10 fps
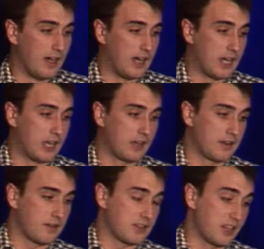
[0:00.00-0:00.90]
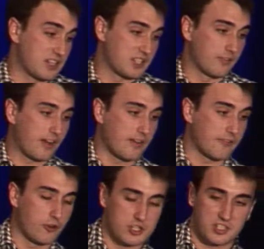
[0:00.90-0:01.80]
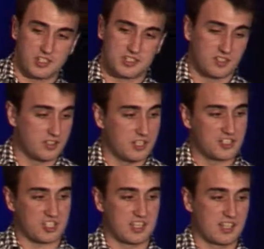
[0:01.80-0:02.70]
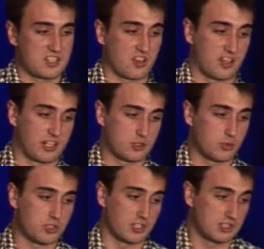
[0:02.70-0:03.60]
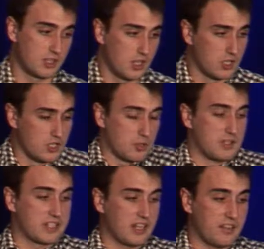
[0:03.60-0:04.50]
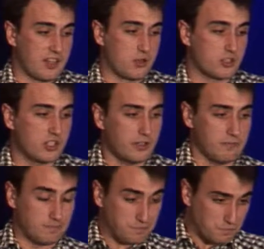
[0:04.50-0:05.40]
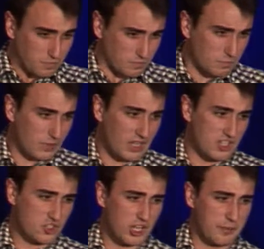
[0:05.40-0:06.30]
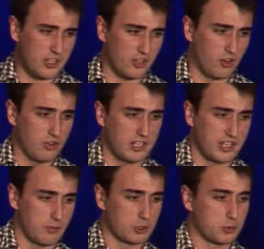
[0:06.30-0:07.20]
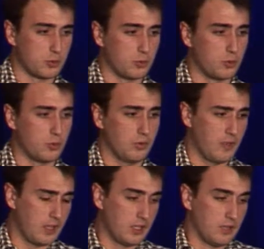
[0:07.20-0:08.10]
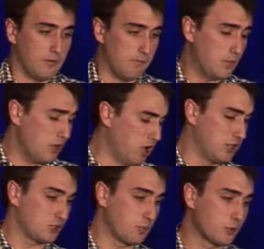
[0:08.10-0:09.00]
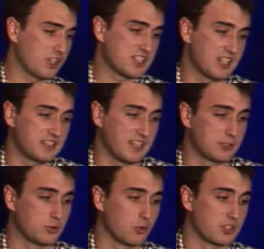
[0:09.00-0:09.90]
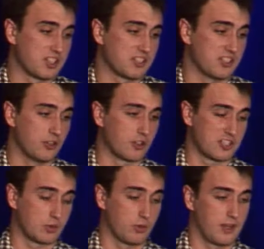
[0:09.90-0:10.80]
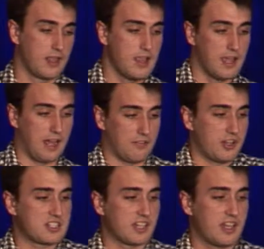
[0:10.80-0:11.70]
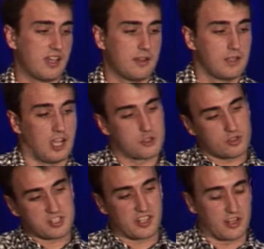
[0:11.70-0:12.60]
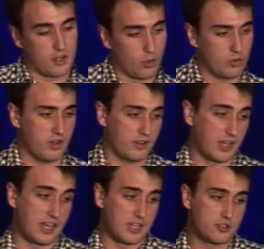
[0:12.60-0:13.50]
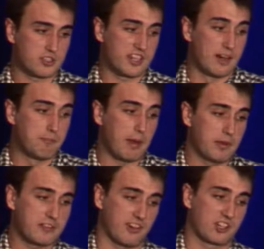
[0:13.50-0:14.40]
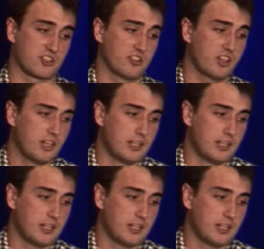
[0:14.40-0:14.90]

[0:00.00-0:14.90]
And yeah, instead of having 4 sets, each slice is going to get 2 sets. So basically, the user is going to be only able to to put his data into set 0 or set 1. And there is a, I shouldn't say unknown, I should say unpublic function,